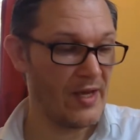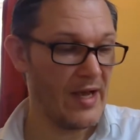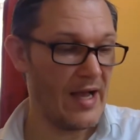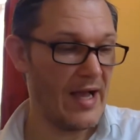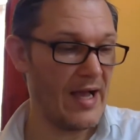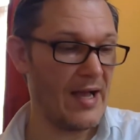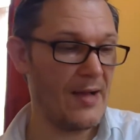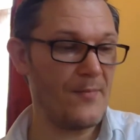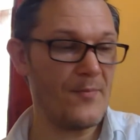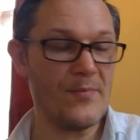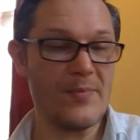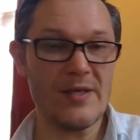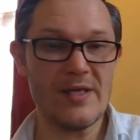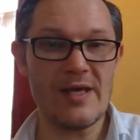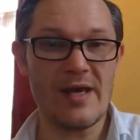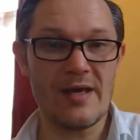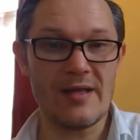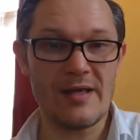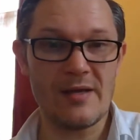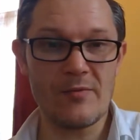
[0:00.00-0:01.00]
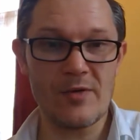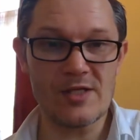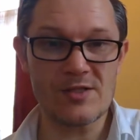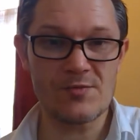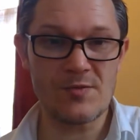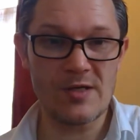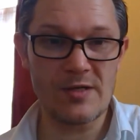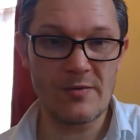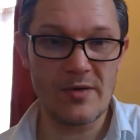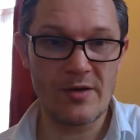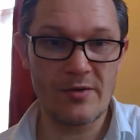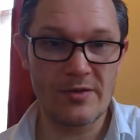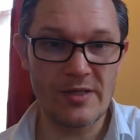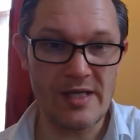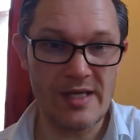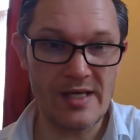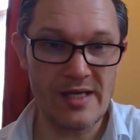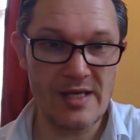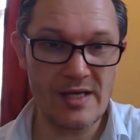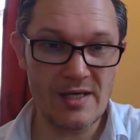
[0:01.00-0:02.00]
But yeah, it works really well on
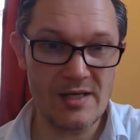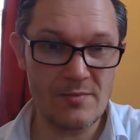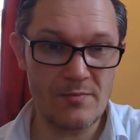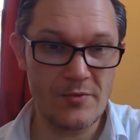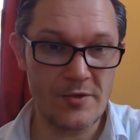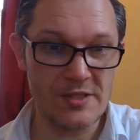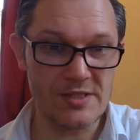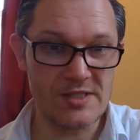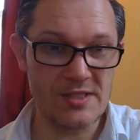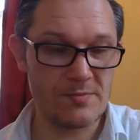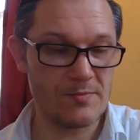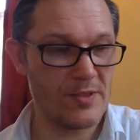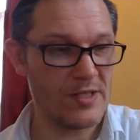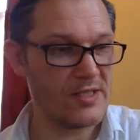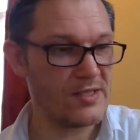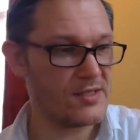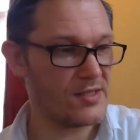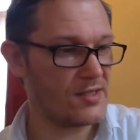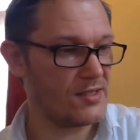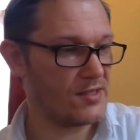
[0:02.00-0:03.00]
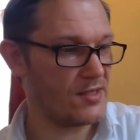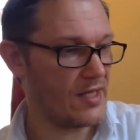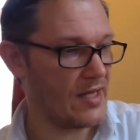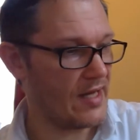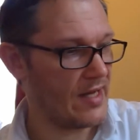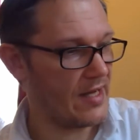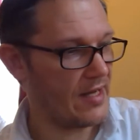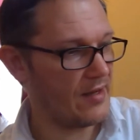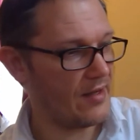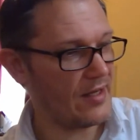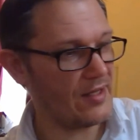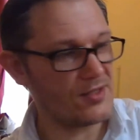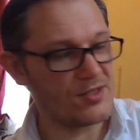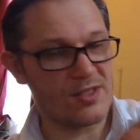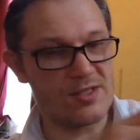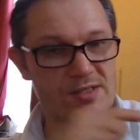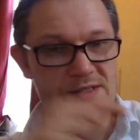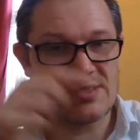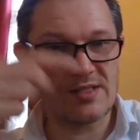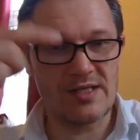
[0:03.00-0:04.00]
here. Printed pieces, as you
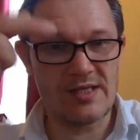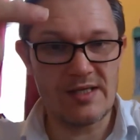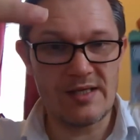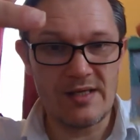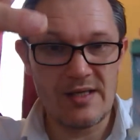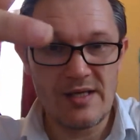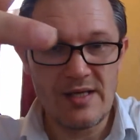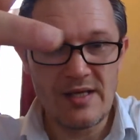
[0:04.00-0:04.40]
can see.